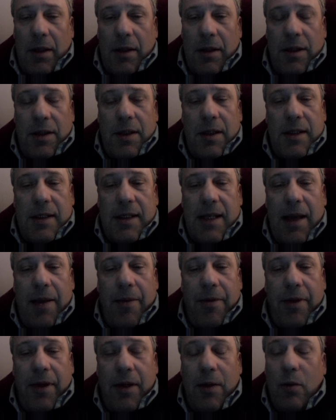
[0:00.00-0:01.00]
This is
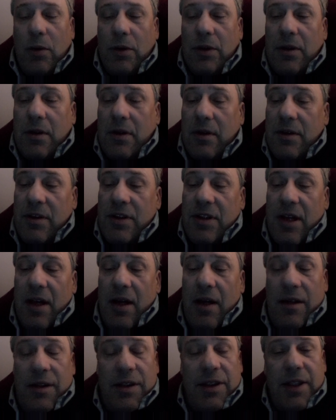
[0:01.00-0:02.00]
something what
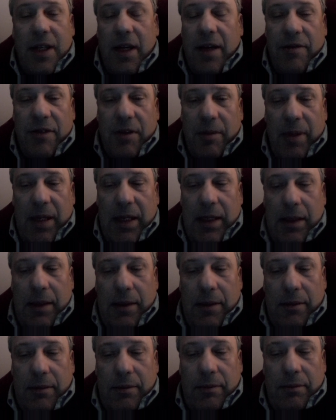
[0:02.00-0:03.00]
concerns everybody.
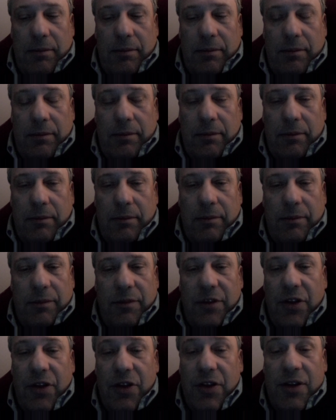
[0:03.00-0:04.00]

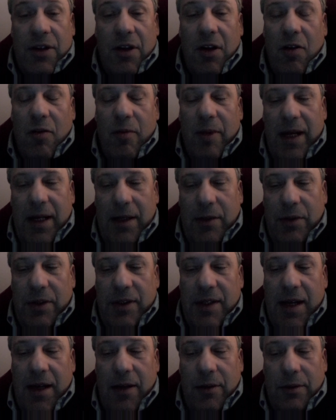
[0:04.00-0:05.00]
There is no man
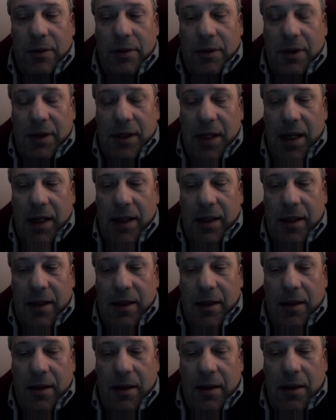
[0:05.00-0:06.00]
without psyche.